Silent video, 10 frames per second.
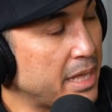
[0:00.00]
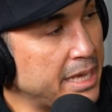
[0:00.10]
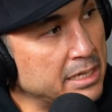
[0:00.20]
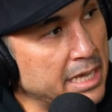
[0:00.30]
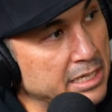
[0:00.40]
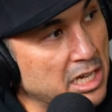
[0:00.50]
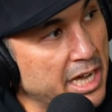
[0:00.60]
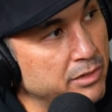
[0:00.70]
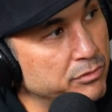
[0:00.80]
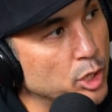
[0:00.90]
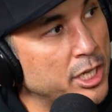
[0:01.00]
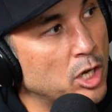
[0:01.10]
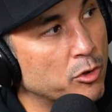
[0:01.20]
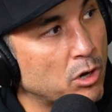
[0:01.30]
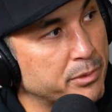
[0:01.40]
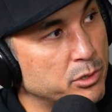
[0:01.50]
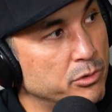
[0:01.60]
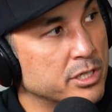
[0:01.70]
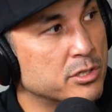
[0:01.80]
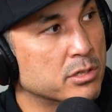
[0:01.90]
and and kind of look at other
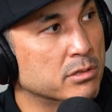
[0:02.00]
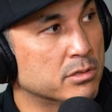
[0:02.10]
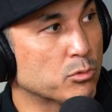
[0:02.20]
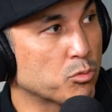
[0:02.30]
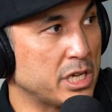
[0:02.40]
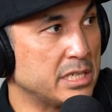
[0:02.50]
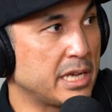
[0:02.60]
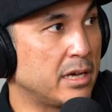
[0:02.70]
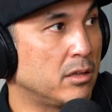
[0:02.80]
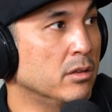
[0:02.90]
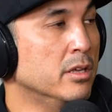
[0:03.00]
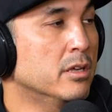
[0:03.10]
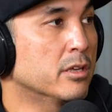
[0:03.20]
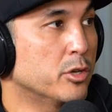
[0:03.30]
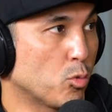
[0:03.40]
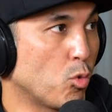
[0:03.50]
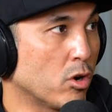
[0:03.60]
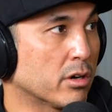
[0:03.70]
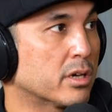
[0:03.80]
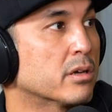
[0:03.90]
opportunities to to retail your
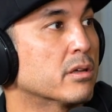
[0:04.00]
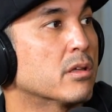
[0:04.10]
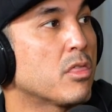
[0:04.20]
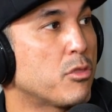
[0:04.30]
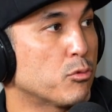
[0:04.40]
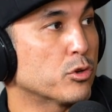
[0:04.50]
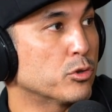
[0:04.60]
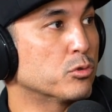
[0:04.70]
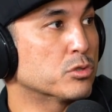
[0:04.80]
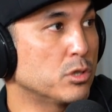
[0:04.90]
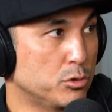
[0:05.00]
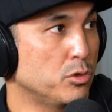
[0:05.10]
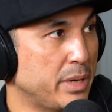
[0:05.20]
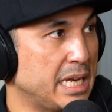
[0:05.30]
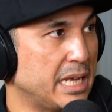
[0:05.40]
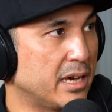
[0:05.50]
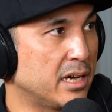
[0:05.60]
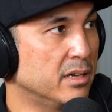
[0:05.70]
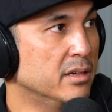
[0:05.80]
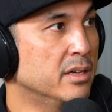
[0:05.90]
work through social
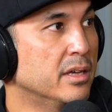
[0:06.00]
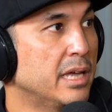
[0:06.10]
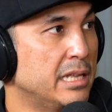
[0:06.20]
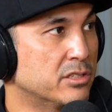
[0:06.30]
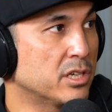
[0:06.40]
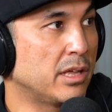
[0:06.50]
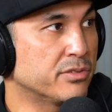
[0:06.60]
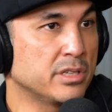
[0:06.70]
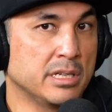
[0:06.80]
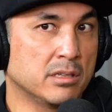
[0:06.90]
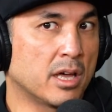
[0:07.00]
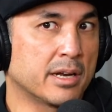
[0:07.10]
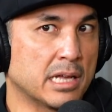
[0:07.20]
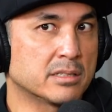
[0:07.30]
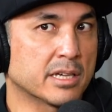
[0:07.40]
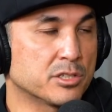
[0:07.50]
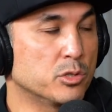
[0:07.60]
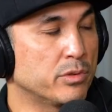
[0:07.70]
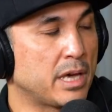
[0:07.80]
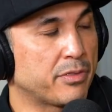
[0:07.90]
media. And so I've seen a lot of nail techs
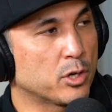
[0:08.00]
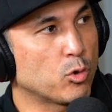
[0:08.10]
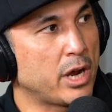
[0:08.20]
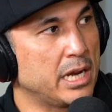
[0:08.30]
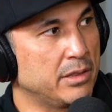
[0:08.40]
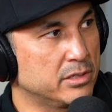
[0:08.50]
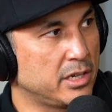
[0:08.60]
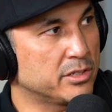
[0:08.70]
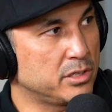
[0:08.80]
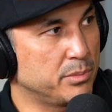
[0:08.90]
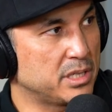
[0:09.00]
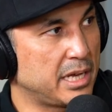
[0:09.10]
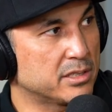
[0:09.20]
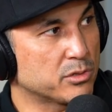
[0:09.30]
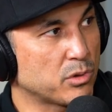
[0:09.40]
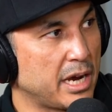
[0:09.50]
doing that. They're creating these custom sets,